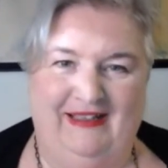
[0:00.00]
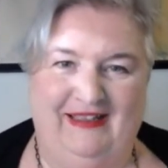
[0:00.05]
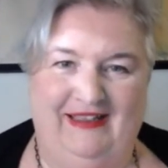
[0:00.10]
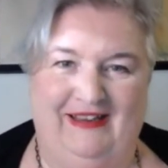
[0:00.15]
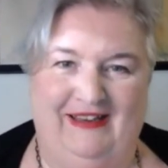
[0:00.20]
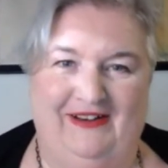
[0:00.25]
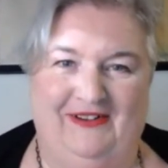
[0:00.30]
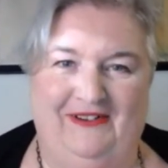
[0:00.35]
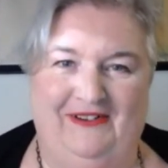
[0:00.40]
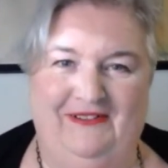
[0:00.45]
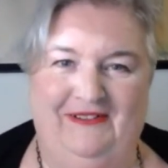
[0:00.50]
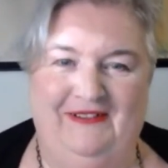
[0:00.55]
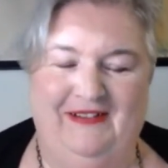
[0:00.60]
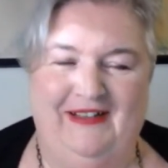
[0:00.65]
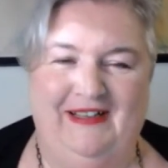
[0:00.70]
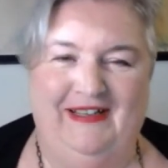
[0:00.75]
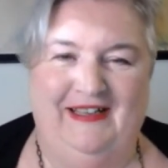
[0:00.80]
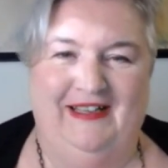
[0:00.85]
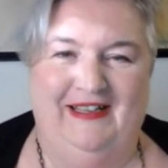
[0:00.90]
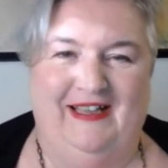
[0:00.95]
you know,
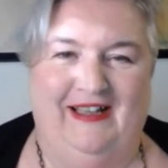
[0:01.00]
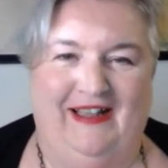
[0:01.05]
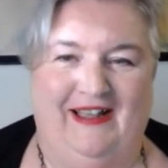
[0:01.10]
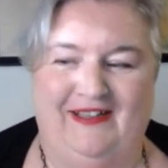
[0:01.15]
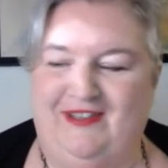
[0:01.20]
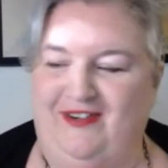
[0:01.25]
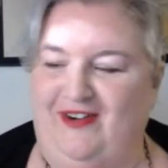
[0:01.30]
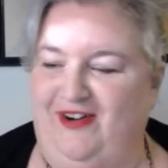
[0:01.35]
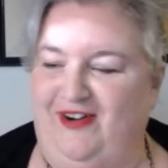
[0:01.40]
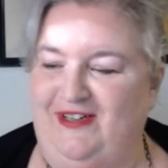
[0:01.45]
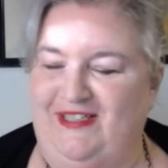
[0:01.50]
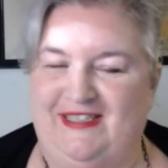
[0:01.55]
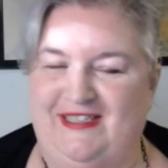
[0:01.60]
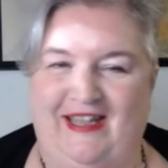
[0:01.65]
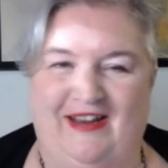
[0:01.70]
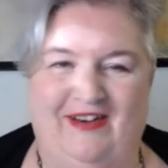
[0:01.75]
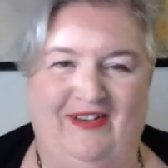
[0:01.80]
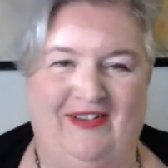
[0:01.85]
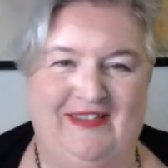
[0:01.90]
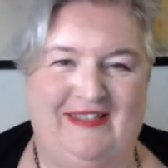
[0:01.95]
got your heart
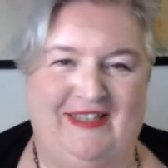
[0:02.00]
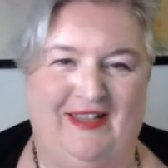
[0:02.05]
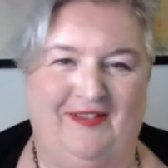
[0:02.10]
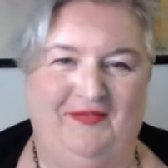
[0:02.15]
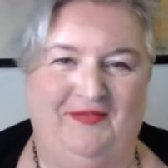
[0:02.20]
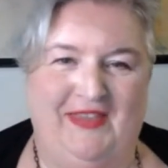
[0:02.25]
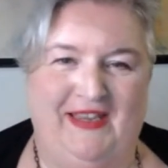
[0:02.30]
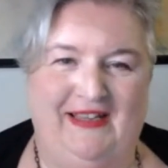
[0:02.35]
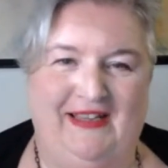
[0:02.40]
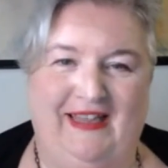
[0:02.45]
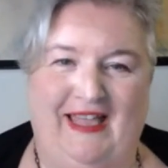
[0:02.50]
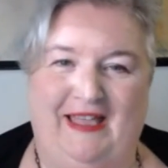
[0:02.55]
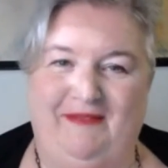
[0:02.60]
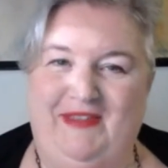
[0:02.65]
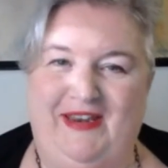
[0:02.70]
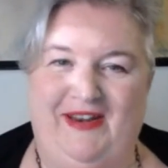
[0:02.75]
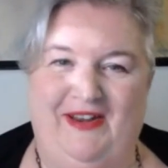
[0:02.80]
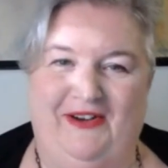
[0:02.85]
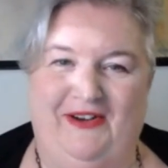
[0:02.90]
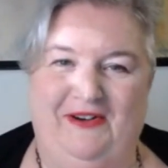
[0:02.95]
set on something? Let
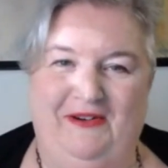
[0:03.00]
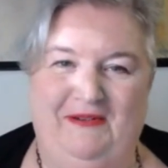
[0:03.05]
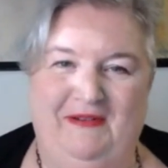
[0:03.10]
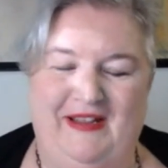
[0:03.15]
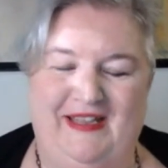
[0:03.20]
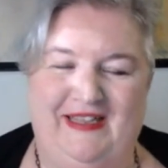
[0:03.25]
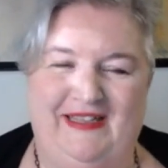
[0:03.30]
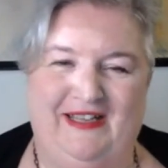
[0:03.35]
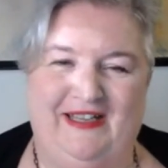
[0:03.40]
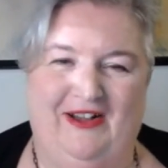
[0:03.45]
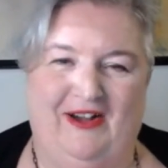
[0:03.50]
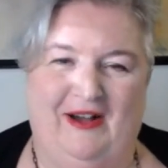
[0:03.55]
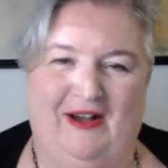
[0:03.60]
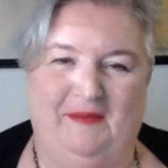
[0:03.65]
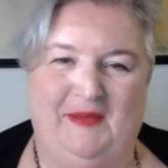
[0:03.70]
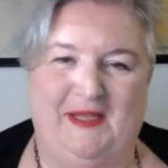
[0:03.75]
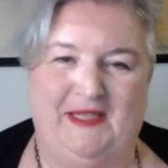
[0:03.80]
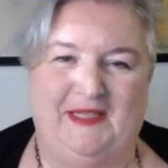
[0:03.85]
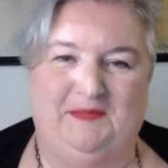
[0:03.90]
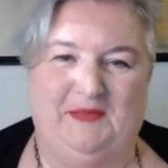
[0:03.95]
me know in the
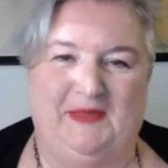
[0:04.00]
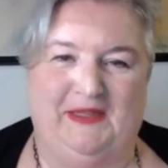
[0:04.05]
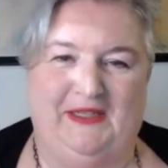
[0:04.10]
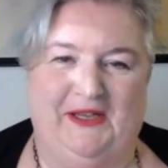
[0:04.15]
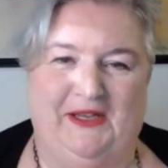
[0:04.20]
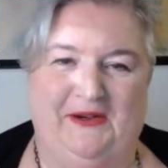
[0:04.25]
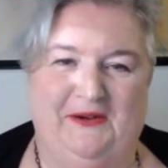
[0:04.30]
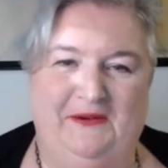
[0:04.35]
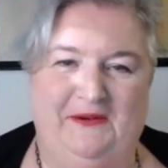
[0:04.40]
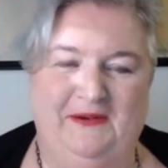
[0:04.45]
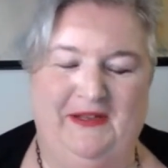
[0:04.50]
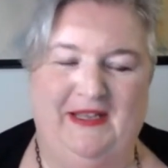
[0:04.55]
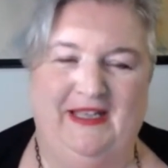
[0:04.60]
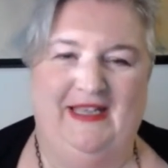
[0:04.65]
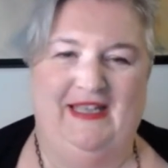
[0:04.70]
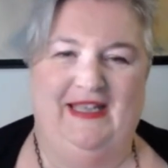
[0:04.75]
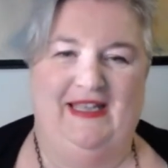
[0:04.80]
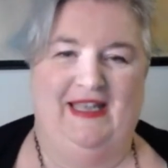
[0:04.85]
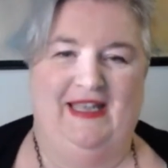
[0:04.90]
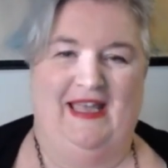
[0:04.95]
comments below.
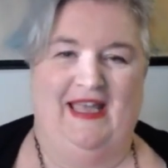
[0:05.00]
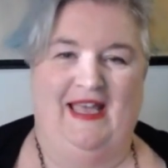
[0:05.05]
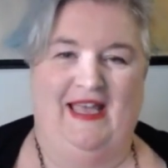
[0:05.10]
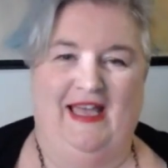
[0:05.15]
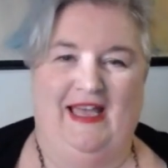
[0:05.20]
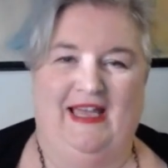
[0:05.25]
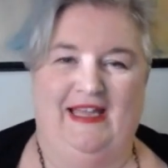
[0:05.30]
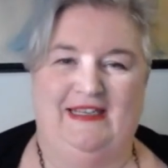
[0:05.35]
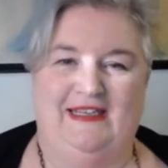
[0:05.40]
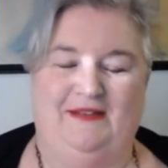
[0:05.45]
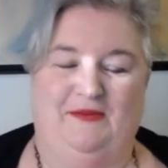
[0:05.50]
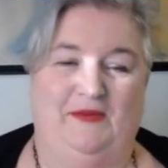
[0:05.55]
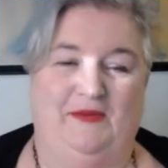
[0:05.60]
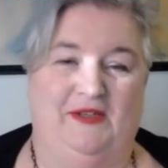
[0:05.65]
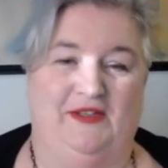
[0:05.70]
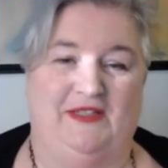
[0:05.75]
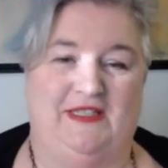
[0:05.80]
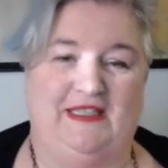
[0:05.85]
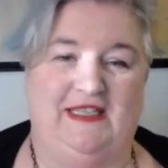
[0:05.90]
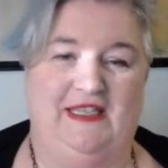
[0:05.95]
And
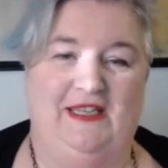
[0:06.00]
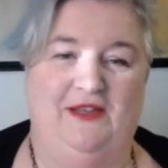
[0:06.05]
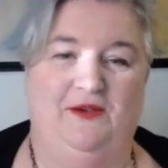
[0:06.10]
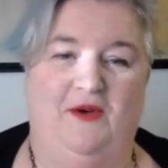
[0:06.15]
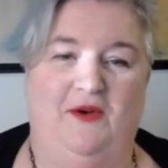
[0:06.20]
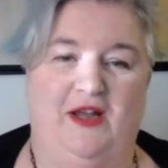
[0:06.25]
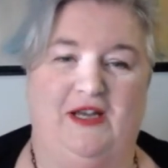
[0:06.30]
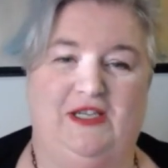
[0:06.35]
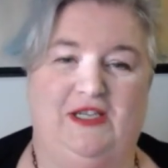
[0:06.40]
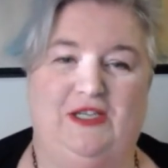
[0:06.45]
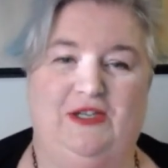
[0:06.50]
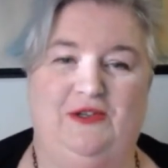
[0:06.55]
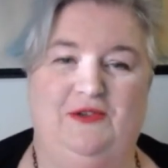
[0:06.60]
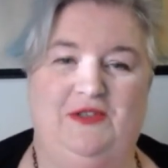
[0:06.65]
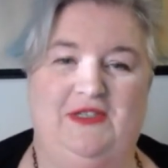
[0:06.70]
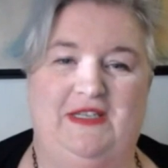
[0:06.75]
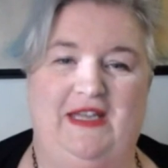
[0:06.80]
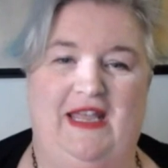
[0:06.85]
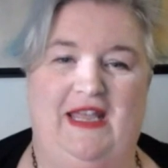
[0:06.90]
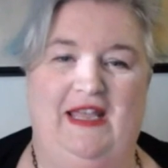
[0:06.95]
we'll see you on
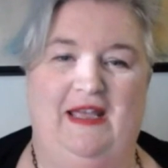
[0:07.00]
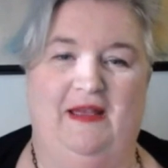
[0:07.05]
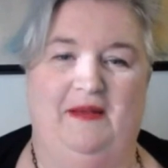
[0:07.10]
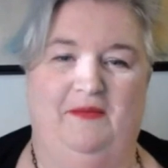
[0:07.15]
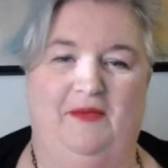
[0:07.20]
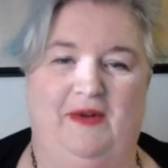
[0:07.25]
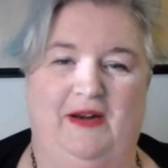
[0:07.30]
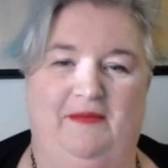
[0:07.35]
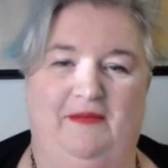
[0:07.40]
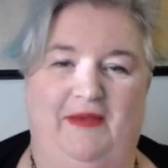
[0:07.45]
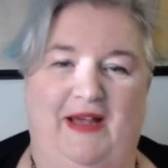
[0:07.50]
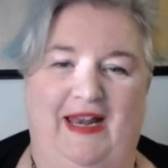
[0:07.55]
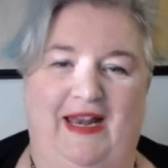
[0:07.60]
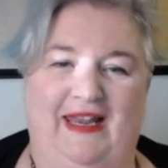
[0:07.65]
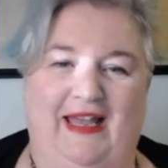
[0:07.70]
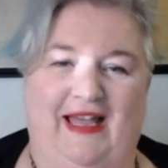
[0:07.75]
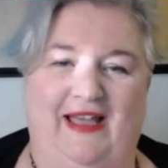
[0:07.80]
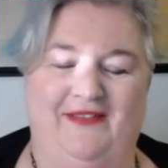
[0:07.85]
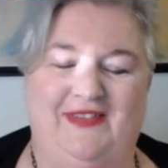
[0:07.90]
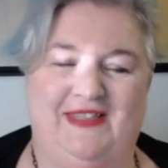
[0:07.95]
Tuesday at one of my
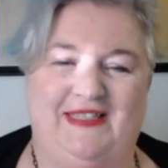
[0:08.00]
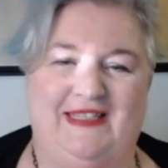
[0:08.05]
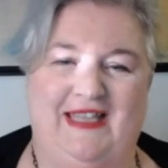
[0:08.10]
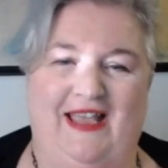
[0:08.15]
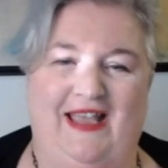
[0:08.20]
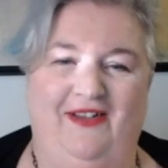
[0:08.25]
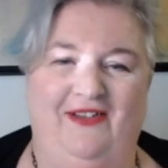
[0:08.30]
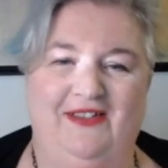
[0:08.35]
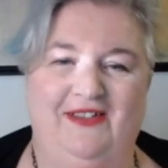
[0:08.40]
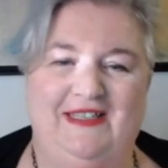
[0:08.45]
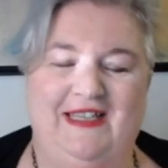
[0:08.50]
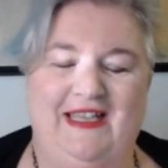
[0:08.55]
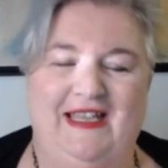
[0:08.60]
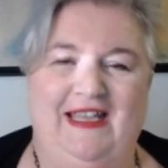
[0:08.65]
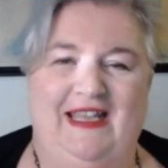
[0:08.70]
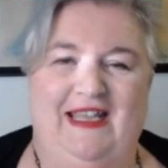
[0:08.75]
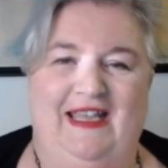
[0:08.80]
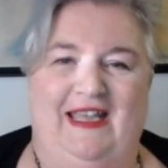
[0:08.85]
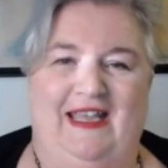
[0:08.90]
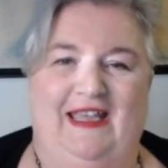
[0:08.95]
live sales.
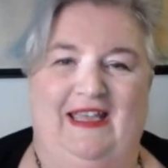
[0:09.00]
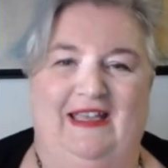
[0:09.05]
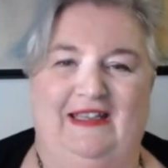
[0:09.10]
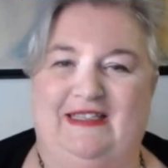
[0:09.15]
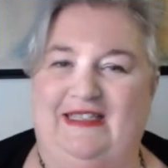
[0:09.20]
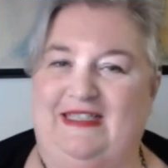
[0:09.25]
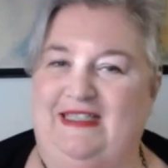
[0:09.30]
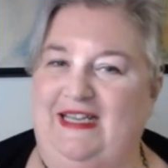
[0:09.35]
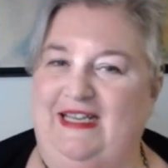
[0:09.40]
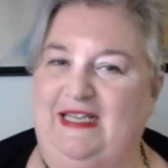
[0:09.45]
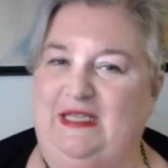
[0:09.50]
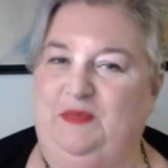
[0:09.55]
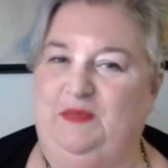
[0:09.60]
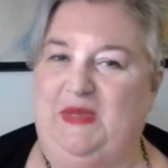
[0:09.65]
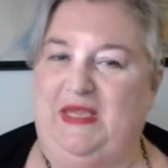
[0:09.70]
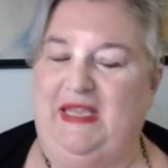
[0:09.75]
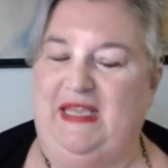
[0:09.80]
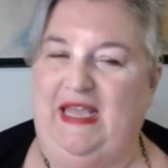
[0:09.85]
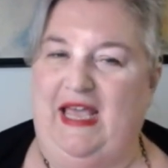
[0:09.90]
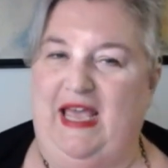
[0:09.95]
It's 6
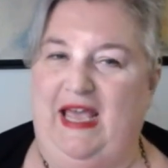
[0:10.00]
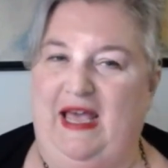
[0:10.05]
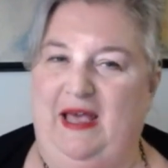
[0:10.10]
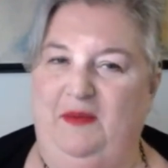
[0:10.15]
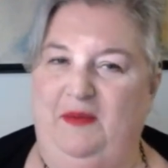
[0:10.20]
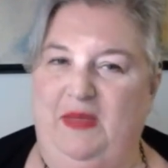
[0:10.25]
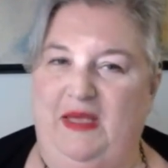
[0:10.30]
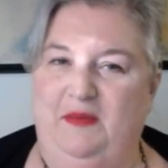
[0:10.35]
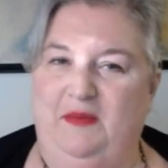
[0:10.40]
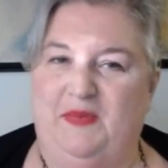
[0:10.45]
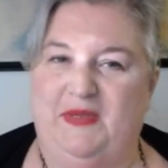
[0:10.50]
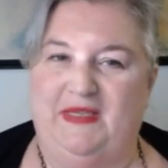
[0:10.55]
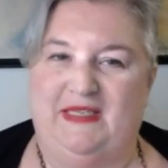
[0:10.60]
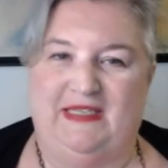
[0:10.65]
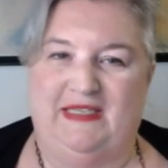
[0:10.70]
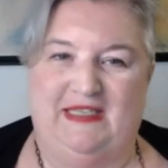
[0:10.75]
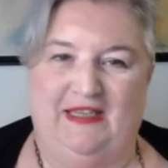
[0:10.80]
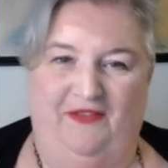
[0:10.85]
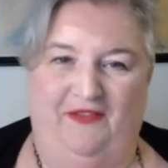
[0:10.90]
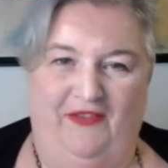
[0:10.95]
p.m.
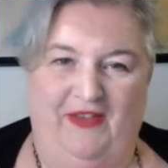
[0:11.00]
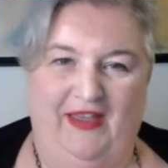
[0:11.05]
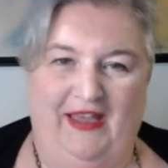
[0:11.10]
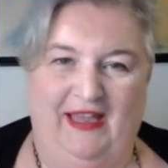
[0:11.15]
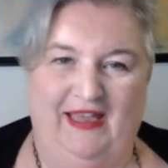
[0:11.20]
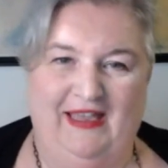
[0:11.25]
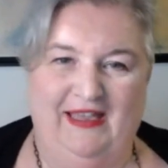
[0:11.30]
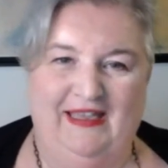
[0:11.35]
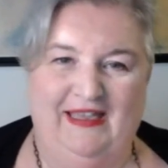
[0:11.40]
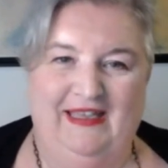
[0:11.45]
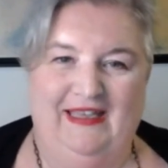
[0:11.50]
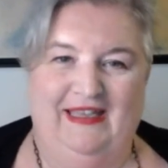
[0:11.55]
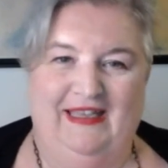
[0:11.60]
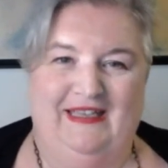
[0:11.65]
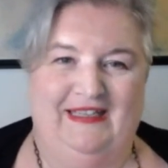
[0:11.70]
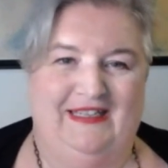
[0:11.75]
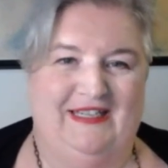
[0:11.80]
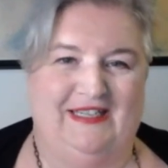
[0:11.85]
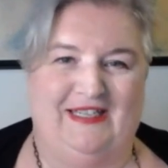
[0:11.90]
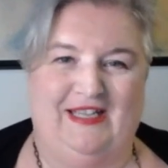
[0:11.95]
Pacific.
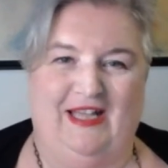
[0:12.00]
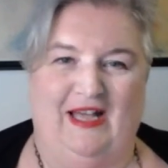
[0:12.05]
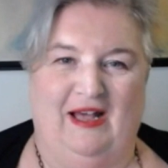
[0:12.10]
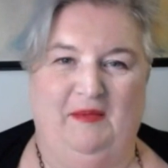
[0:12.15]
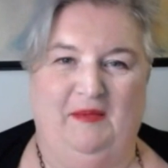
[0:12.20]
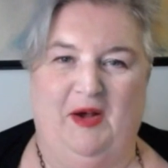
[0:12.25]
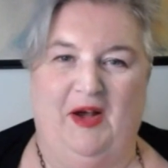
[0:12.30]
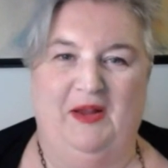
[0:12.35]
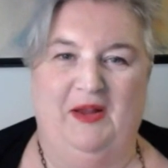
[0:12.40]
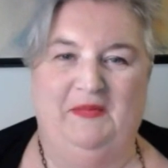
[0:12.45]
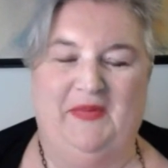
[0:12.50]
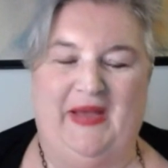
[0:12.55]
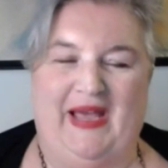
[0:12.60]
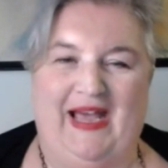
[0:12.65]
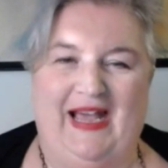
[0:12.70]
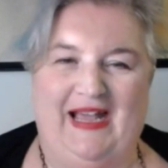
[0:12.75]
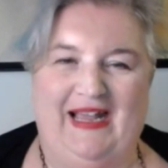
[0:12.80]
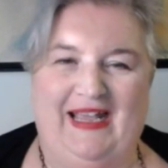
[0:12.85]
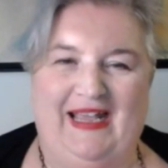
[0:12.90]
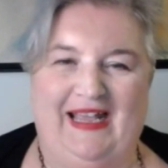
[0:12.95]
Just come on
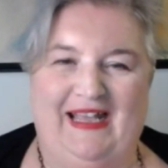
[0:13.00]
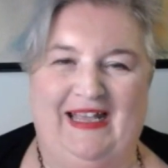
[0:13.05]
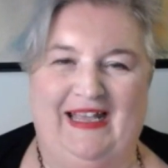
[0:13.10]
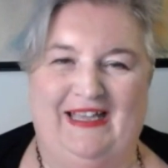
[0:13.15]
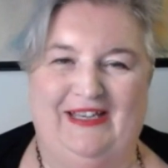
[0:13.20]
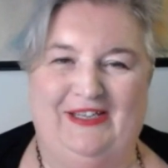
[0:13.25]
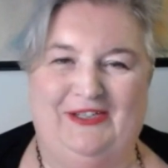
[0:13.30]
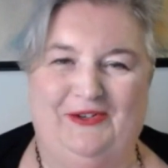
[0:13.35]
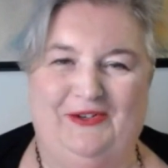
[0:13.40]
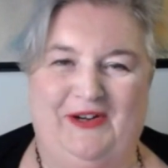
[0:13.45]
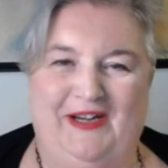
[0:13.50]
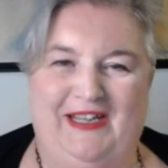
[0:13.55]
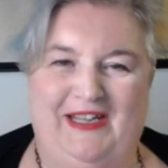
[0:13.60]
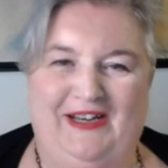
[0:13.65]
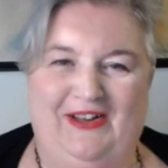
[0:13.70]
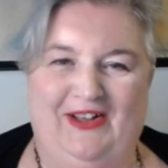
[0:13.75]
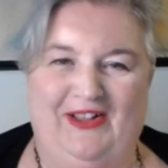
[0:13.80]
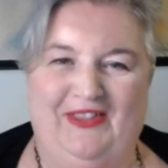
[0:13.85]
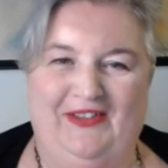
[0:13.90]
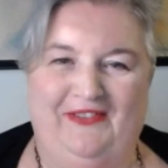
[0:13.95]
back and join
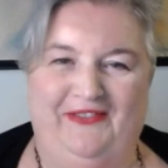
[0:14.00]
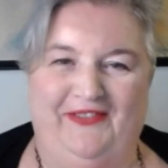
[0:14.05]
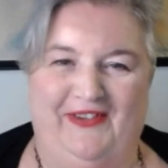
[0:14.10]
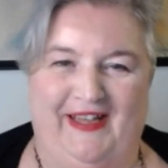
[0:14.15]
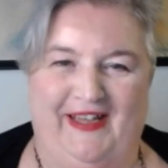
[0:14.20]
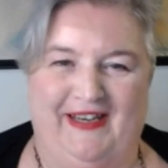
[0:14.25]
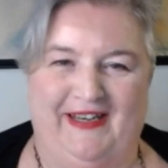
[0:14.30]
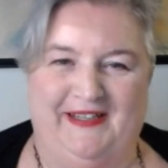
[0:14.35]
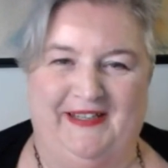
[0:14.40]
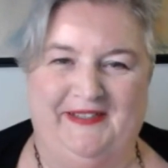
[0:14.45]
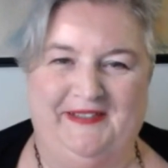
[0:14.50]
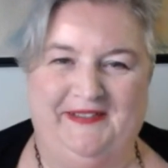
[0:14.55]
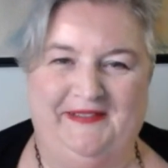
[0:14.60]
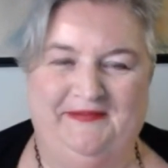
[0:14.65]
in on the fun.